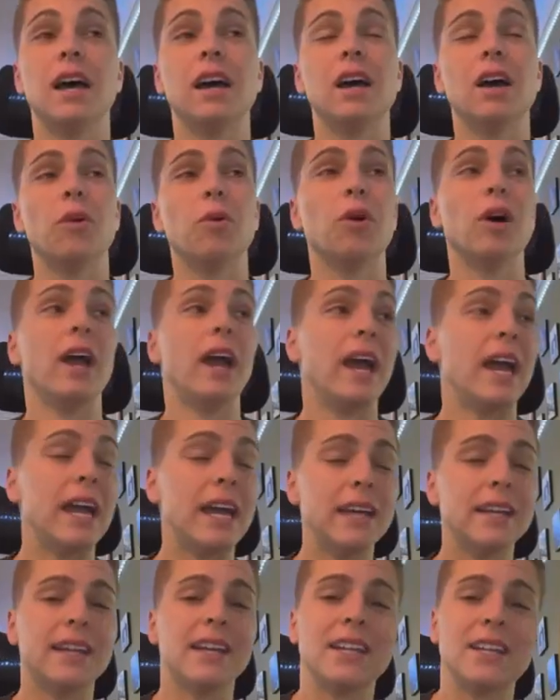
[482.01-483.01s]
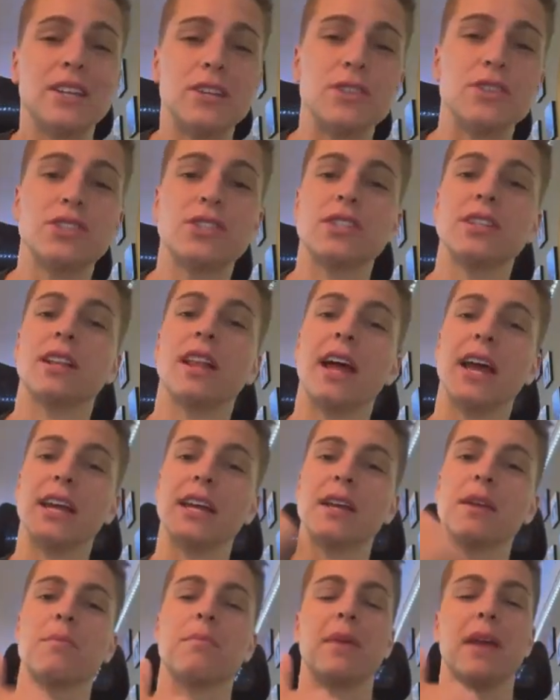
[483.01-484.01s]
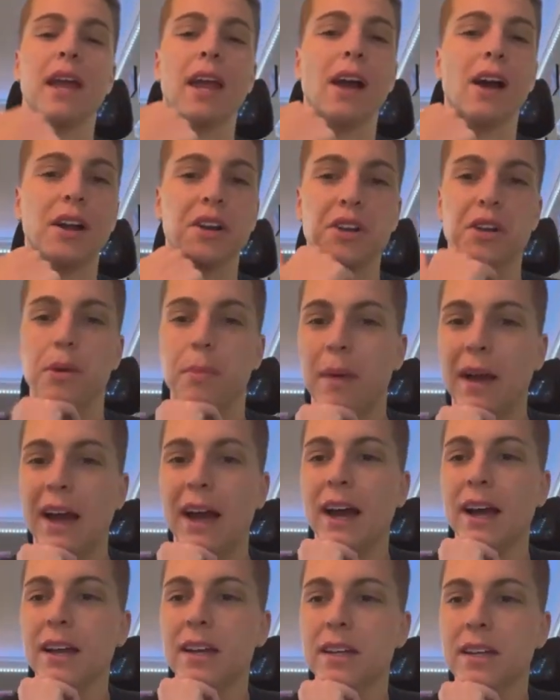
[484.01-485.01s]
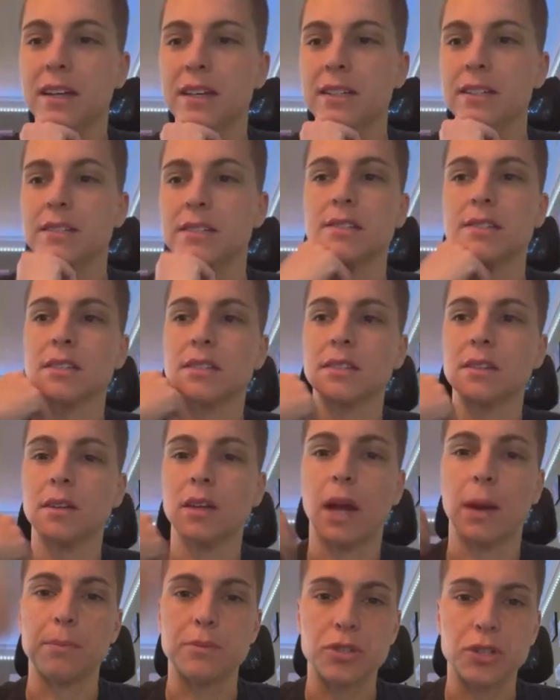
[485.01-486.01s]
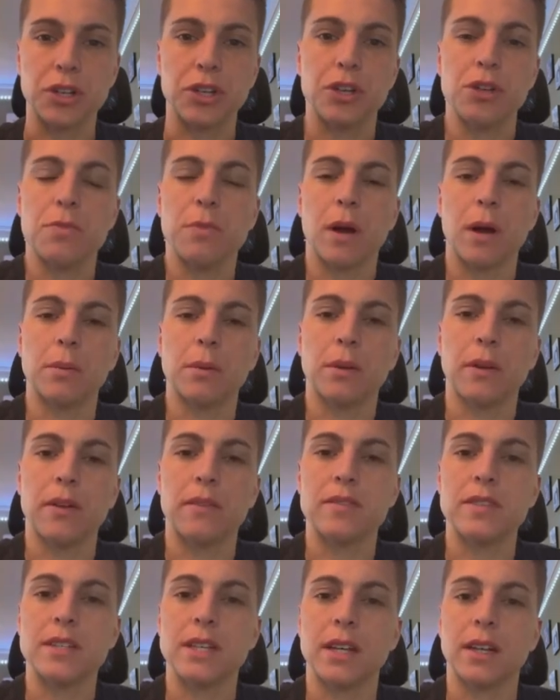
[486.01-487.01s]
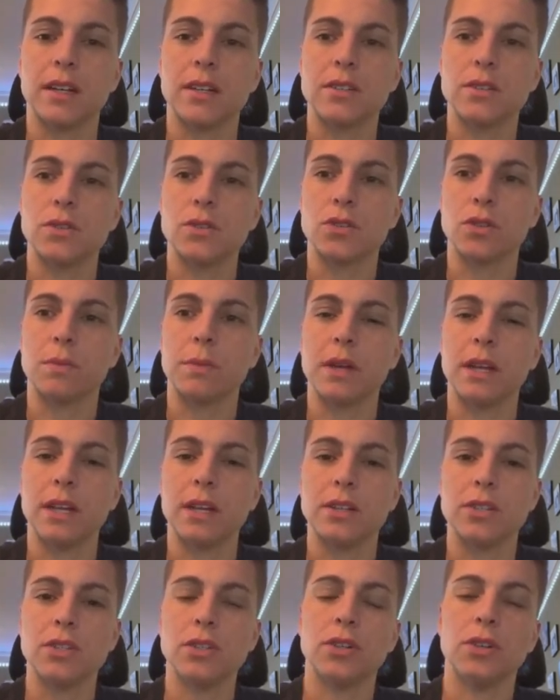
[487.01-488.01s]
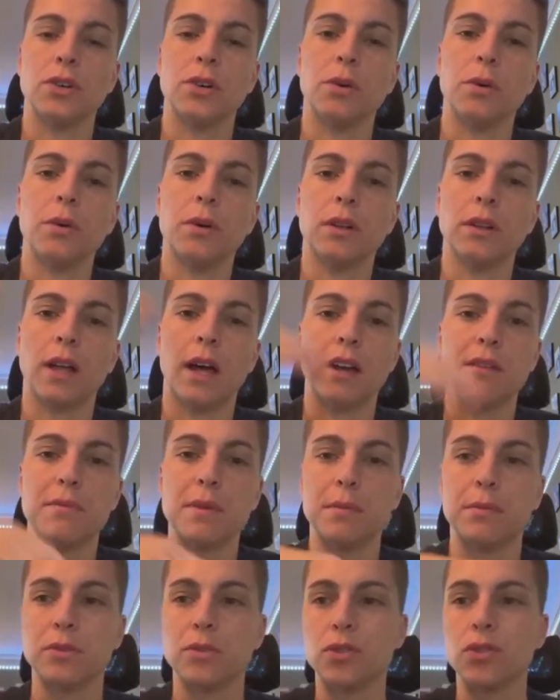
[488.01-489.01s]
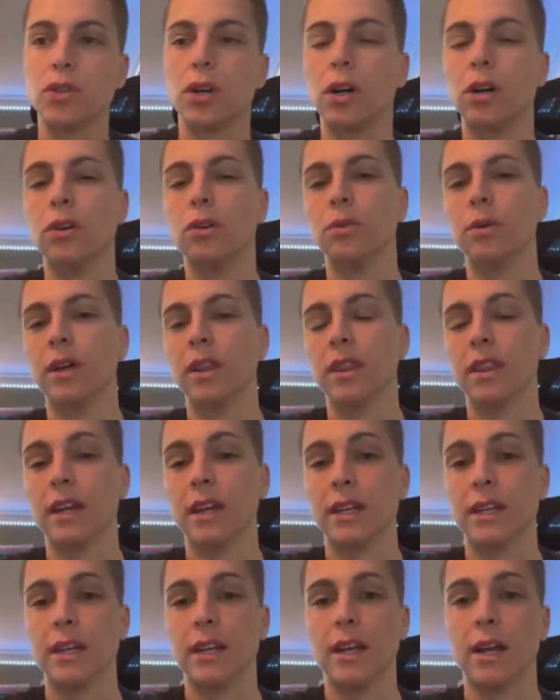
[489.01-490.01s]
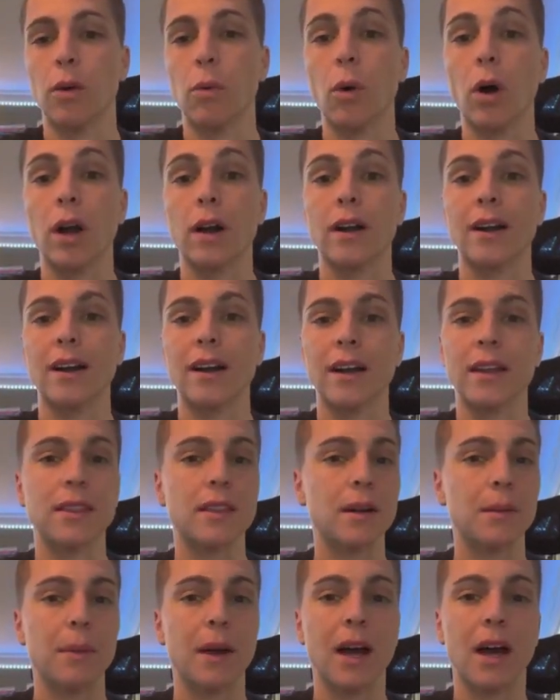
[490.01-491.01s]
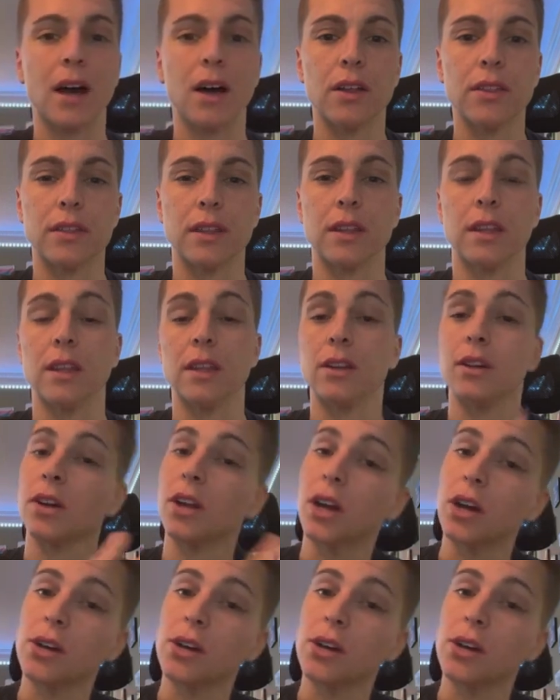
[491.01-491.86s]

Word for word: That uh, well, a get used to like being on your back because I'm sure you probably have seen on social media too. A lot of people struggle with like getting water in their mouth mm.